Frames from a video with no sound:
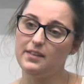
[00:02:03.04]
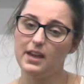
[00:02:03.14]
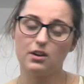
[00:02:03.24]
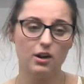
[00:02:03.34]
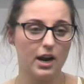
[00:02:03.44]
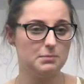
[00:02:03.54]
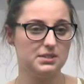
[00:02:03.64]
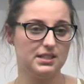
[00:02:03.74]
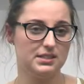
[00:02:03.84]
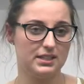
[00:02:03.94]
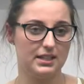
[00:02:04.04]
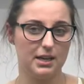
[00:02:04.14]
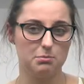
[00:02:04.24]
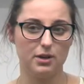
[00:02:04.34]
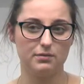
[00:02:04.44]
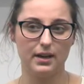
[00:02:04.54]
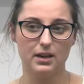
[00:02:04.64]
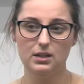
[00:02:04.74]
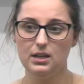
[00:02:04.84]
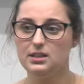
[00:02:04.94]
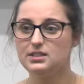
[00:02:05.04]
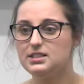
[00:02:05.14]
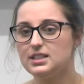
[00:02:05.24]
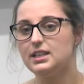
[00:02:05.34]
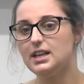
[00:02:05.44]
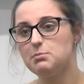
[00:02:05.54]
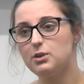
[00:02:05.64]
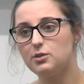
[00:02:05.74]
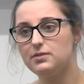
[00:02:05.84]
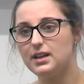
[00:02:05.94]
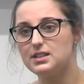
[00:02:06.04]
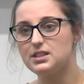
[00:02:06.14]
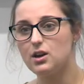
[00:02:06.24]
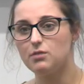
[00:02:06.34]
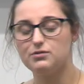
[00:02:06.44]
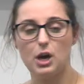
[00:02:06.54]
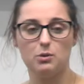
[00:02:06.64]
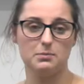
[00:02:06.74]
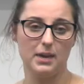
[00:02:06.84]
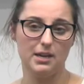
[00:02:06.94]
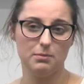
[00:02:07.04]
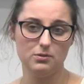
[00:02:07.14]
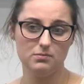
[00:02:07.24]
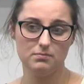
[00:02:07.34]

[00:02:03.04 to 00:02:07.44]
that crime scene DNA profile to DNA profiles of known people.